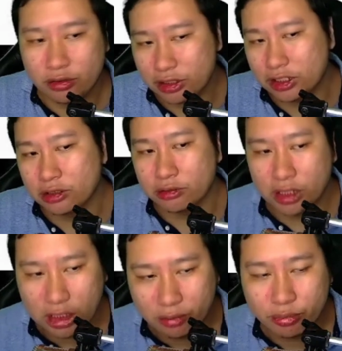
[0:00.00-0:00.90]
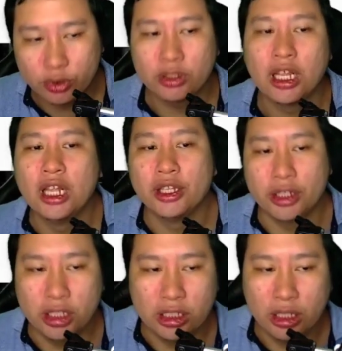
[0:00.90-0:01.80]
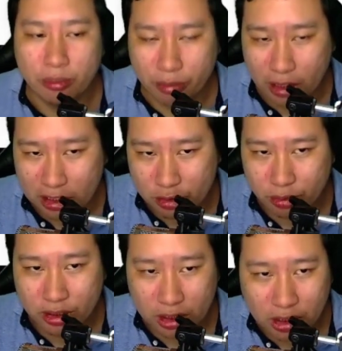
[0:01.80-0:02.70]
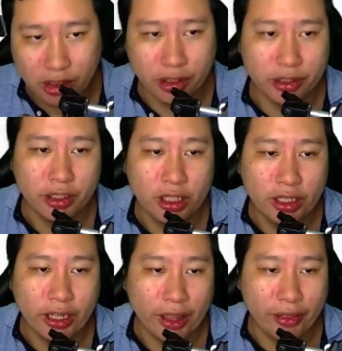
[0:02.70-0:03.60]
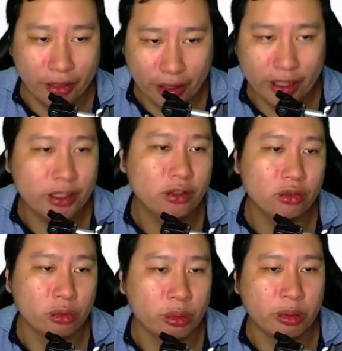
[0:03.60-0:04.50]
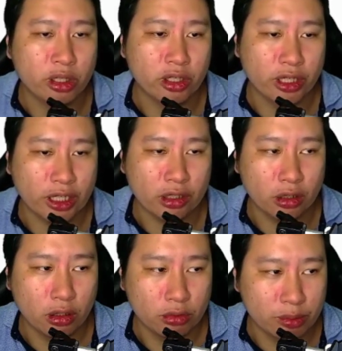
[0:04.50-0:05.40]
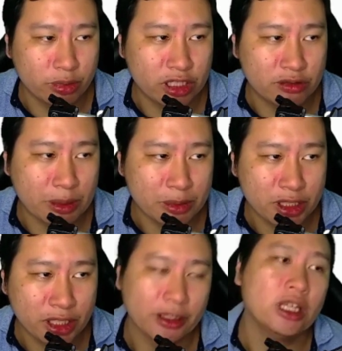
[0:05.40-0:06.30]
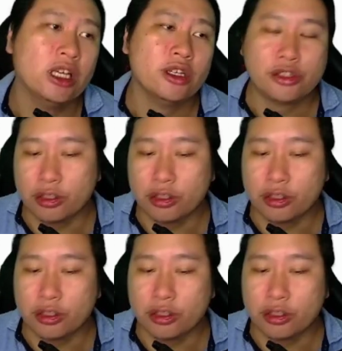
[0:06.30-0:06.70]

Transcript: need to input the password in here and then you'll be able to connect your WordPress website so